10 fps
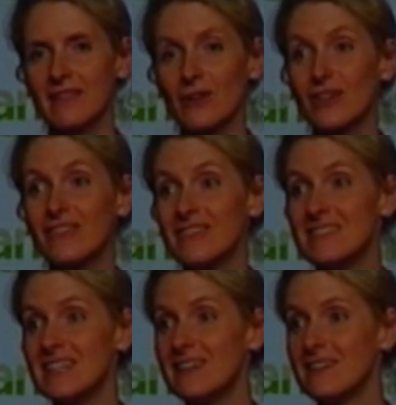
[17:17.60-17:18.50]
There is
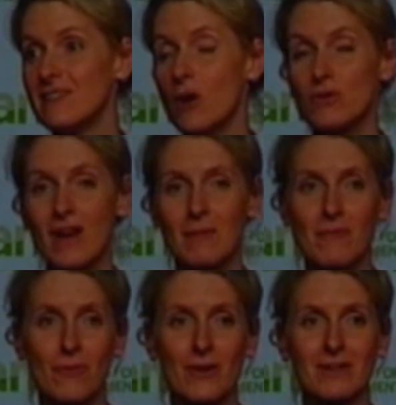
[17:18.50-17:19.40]
indeed no time
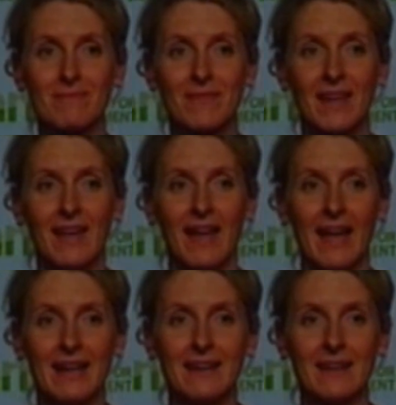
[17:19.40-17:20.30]
for it.
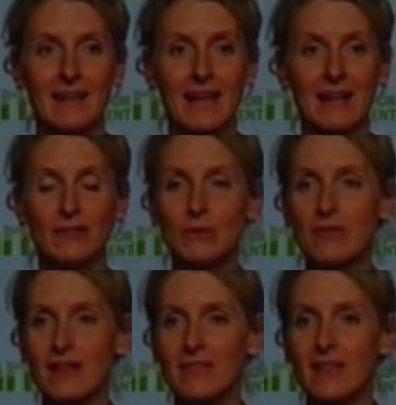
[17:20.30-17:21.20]
And I do
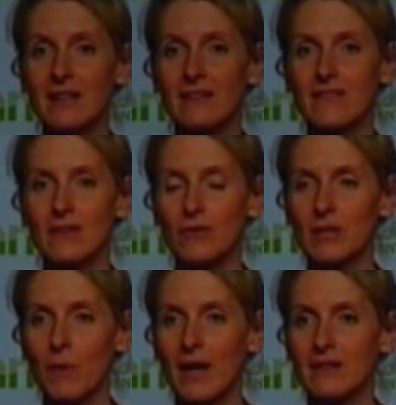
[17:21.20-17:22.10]
think that it's the
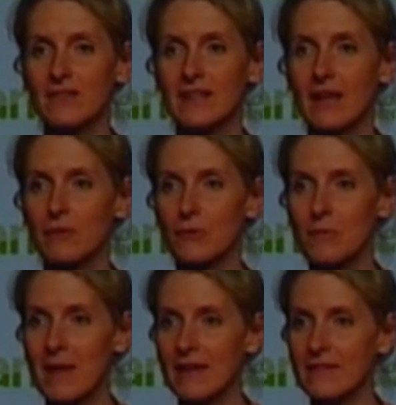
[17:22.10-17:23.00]
only way to get through
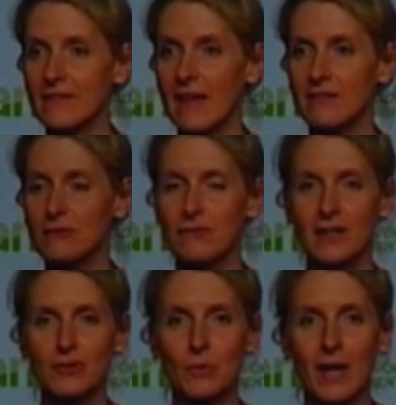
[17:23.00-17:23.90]
the maze and to
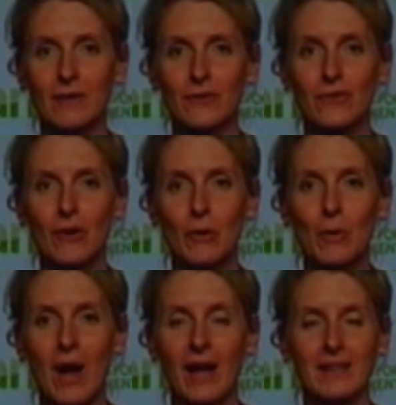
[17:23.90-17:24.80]
find your way.
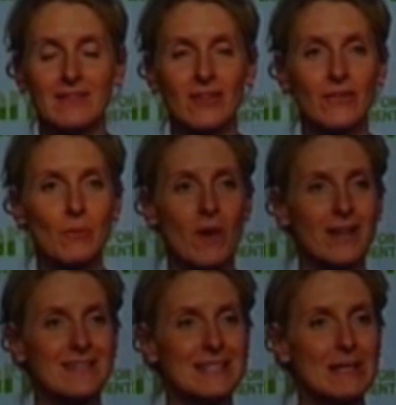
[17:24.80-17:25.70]
So I just
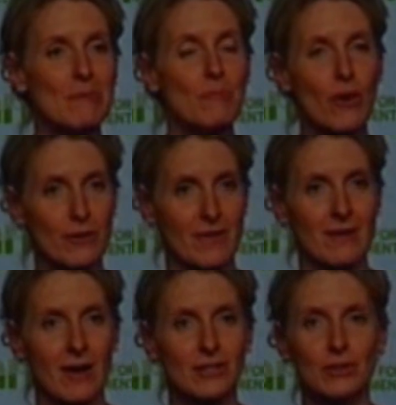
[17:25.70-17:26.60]
wanted to impart
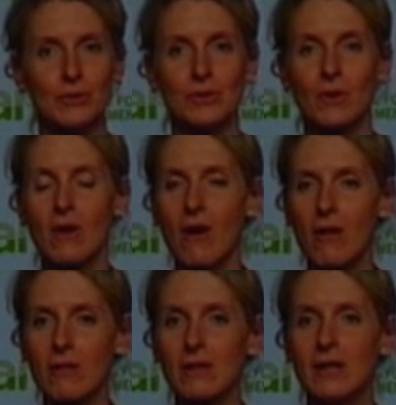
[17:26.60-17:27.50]
that on you. You are
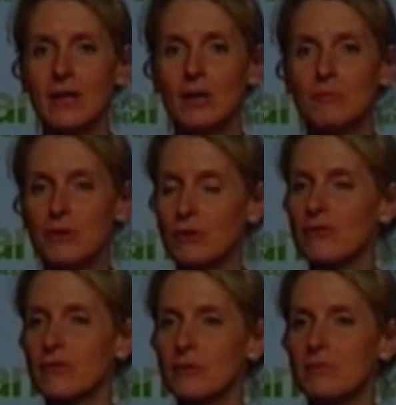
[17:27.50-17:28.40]
all
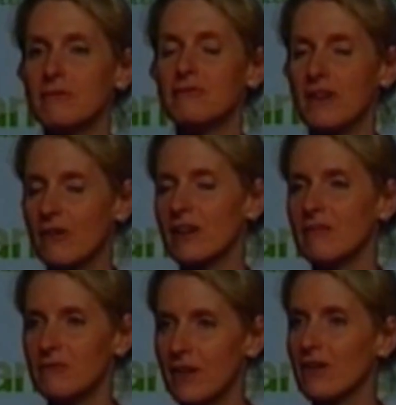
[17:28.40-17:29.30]
beautiful. Be
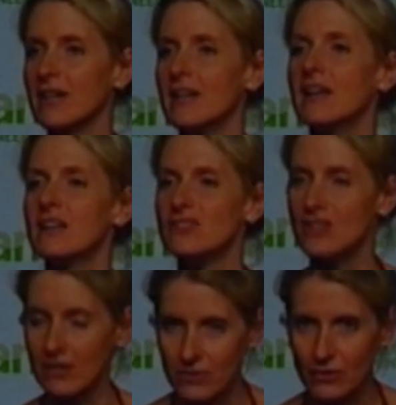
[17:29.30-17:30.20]
very, very
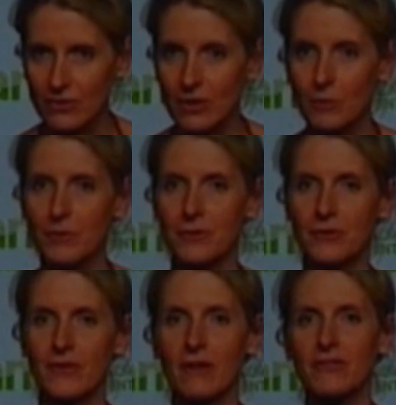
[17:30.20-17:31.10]
gentle with
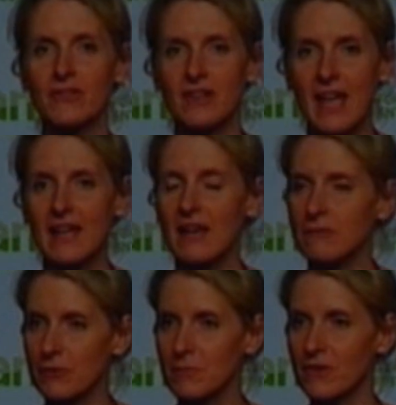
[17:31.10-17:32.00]
yourselves today
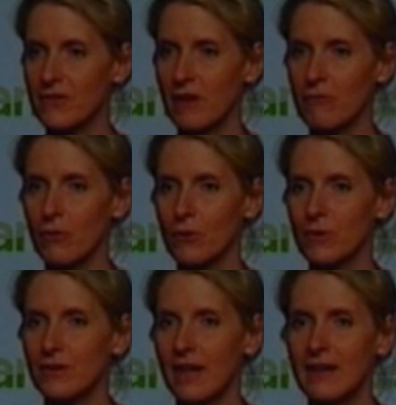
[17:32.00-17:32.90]
and from this day
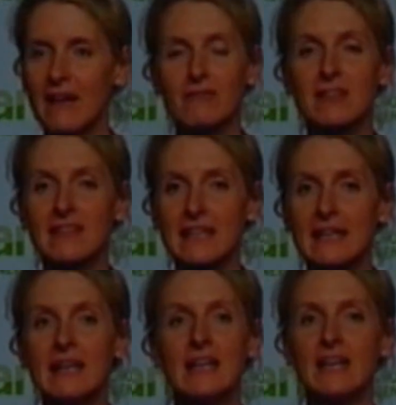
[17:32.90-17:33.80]
forward, and
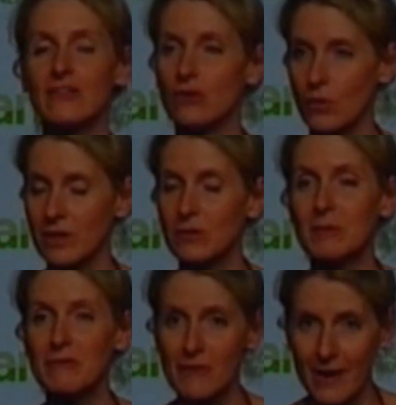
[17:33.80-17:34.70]
everything is going to
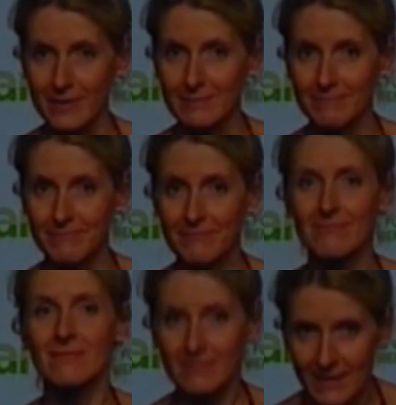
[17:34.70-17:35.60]
be fine.
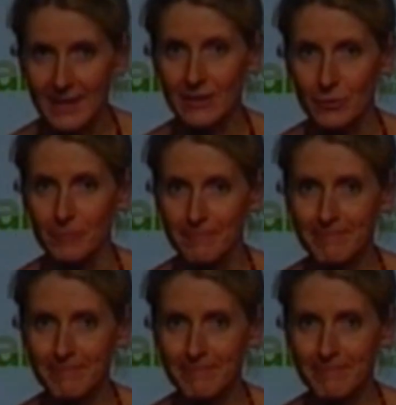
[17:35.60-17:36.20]
Thank you.